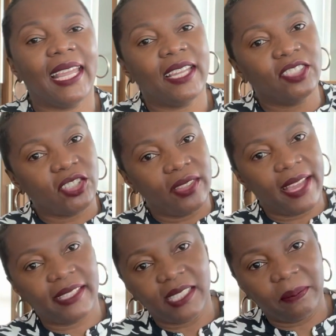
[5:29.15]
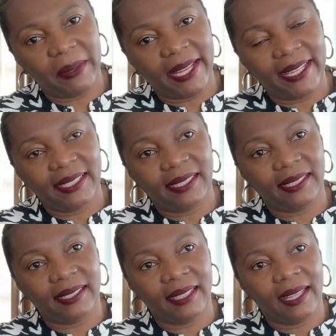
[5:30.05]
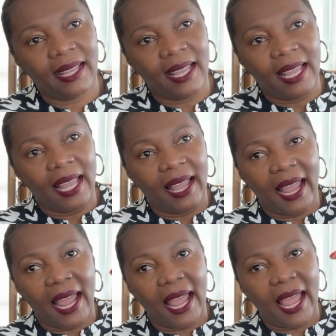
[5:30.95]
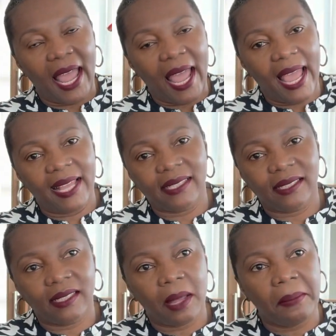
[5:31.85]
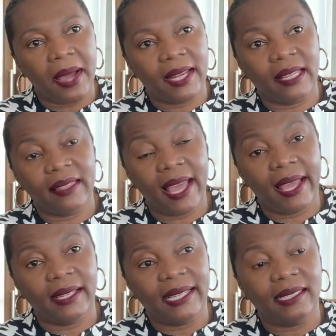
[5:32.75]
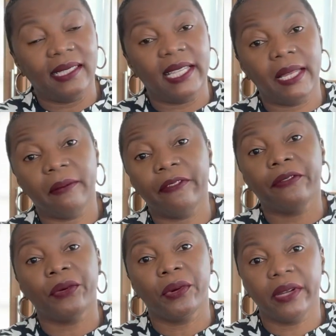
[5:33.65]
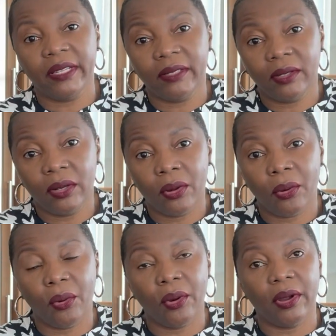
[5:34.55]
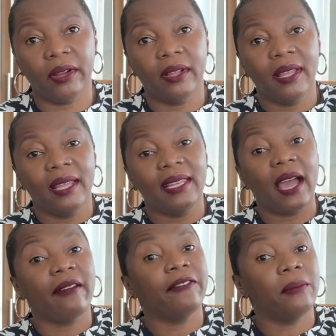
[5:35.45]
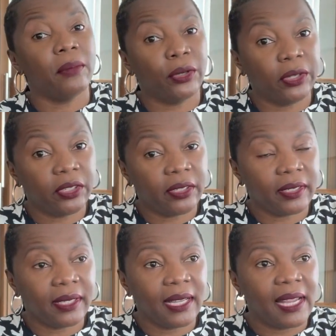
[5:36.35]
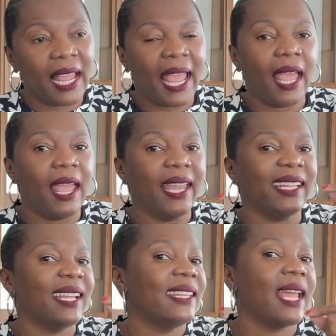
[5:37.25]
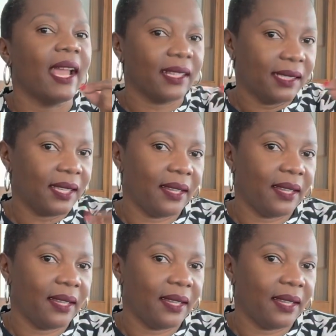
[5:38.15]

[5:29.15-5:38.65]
enter that space as somebody that is deemed foreign or not familiar and connect.